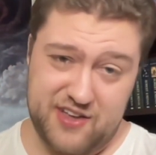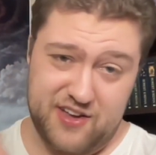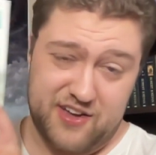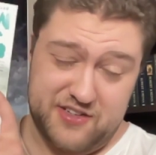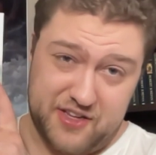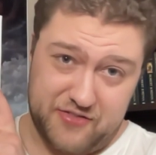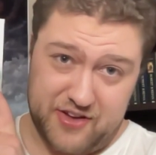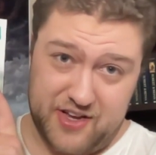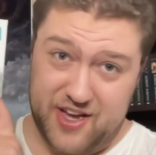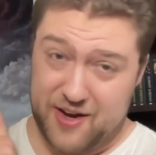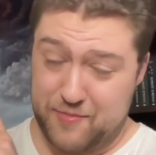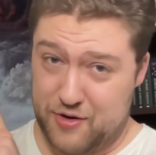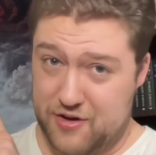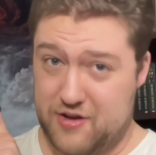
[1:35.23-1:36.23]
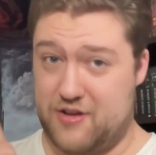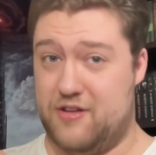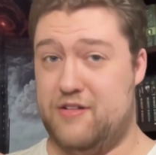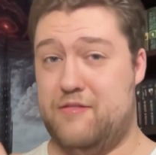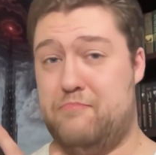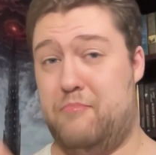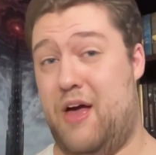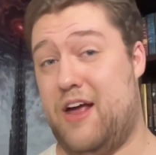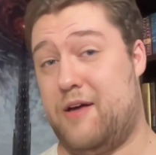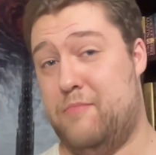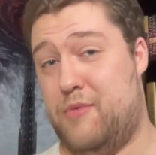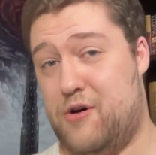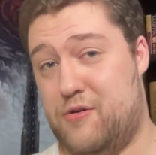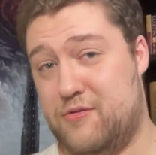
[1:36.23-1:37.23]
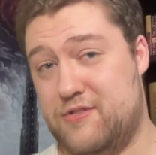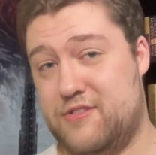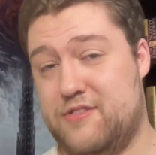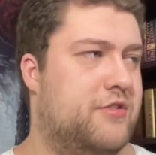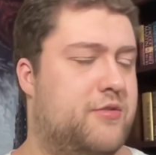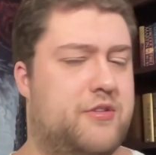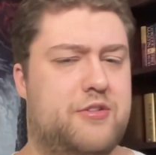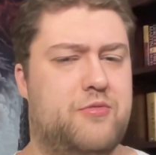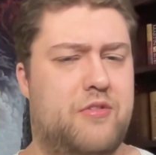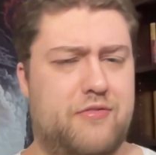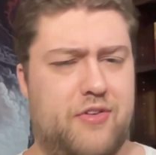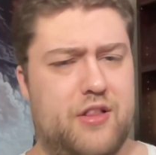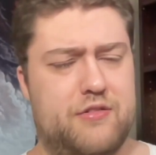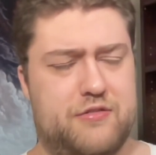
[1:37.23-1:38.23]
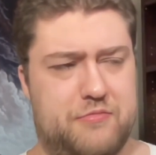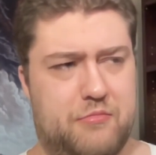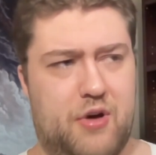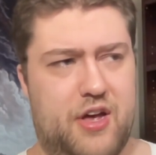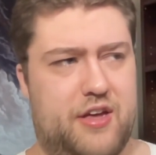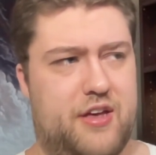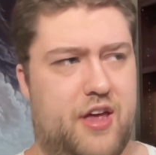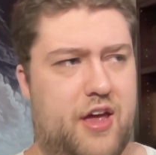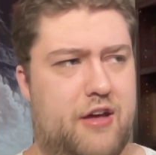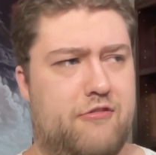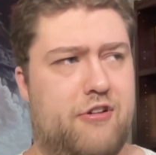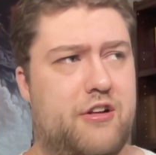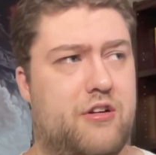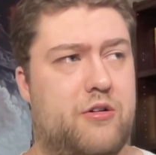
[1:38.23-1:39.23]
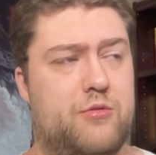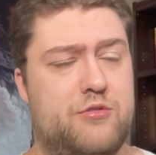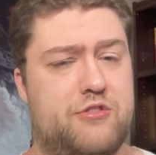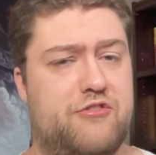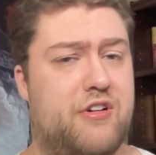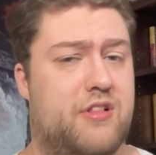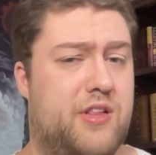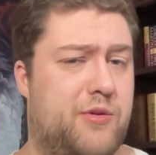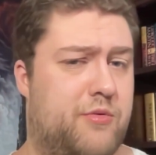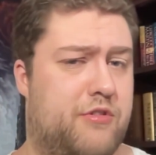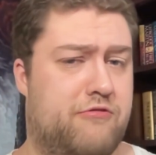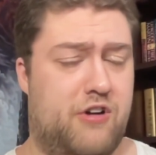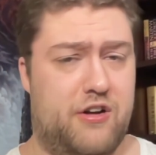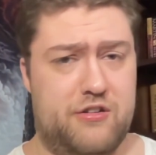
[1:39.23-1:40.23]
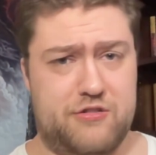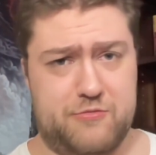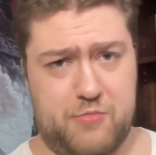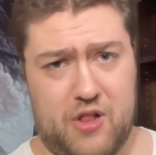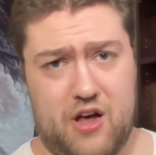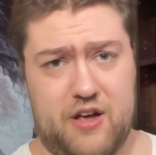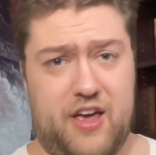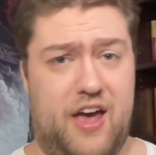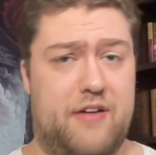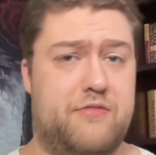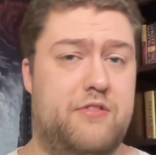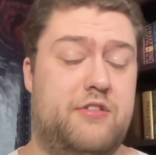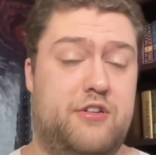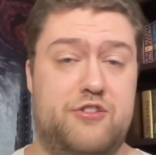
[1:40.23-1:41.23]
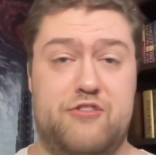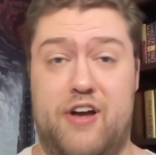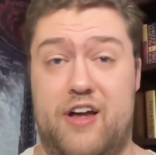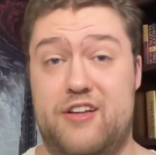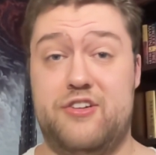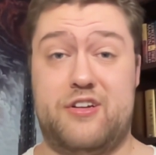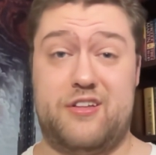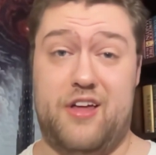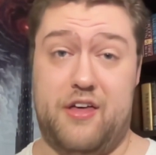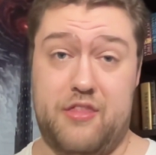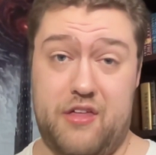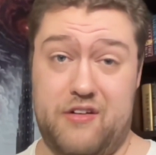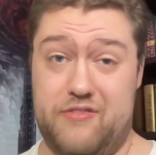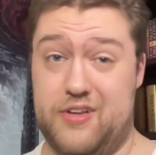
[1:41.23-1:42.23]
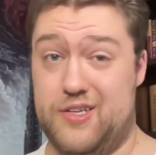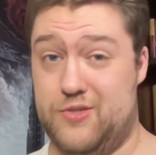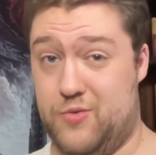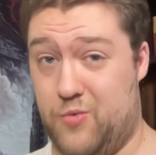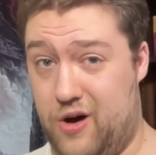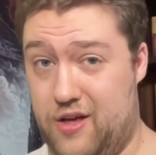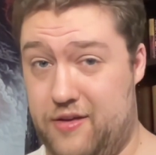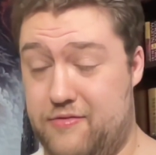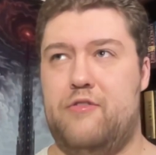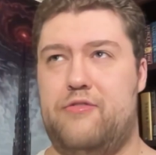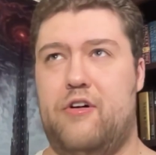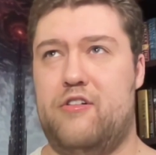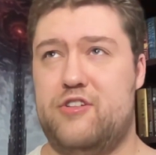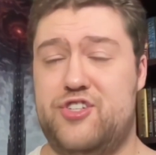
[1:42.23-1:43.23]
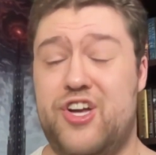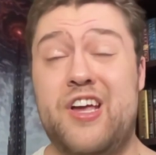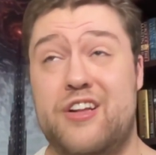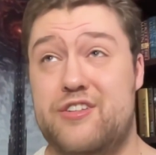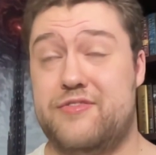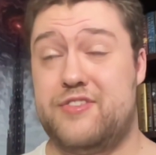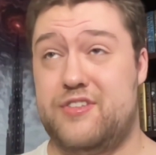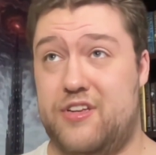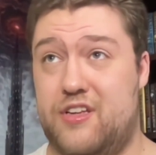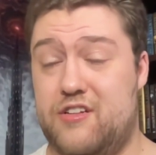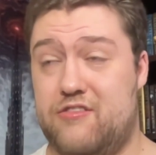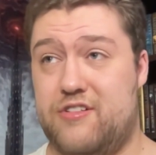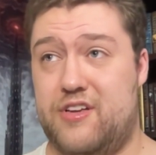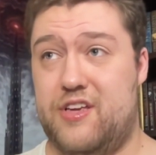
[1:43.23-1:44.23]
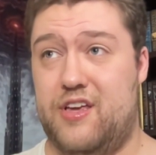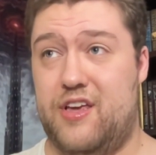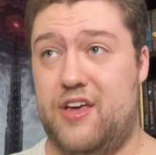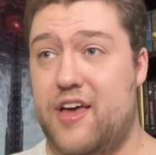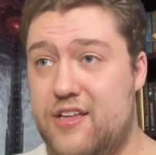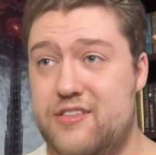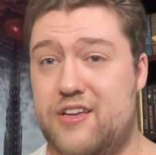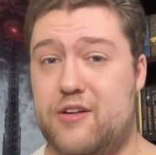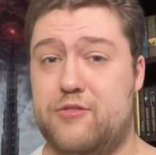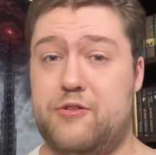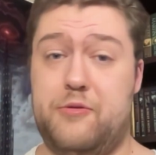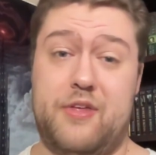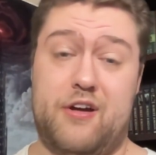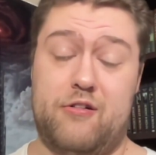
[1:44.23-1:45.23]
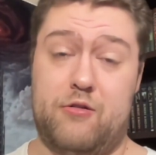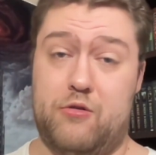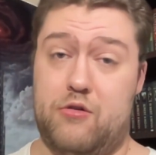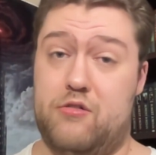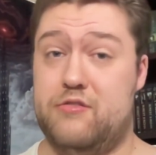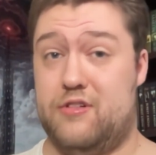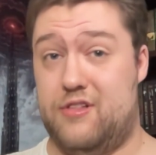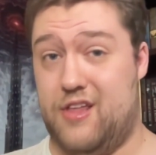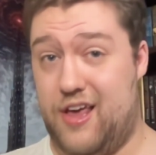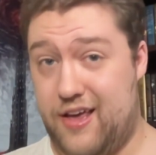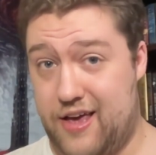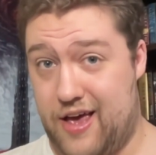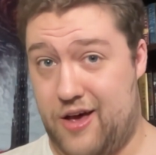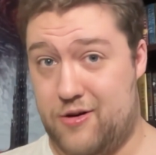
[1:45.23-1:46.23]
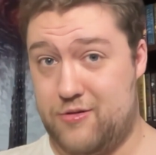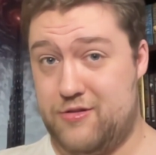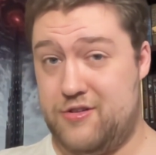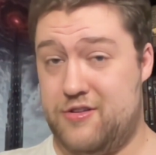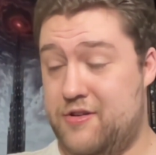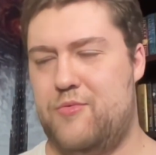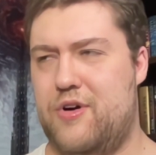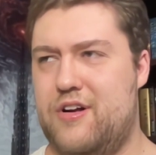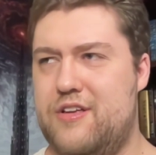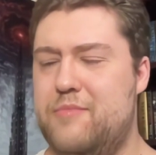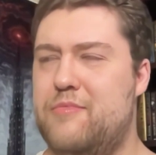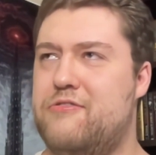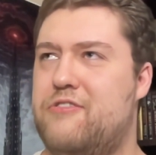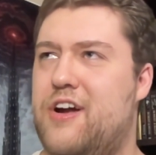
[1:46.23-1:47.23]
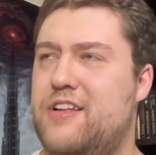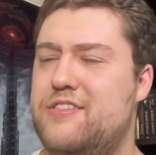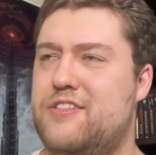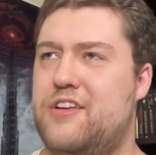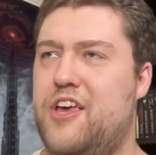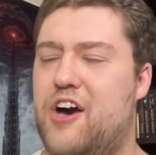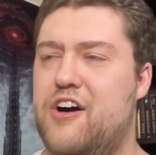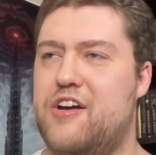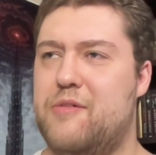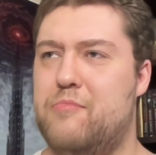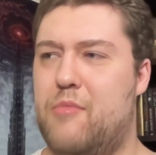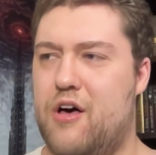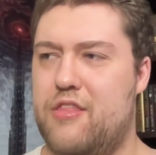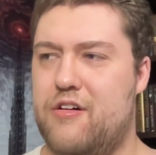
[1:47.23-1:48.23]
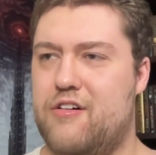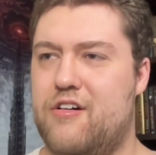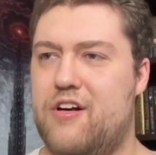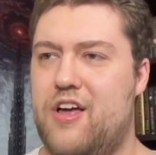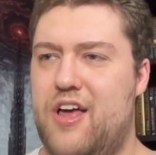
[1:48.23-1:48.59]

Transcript: a Stephen King book, Bag of Bones. So this one follows Mike, a writer who is struggling with writer's block after the tragic death of his wife. For a change of scenery, he heads out to their old lake house, where he befriends a young mother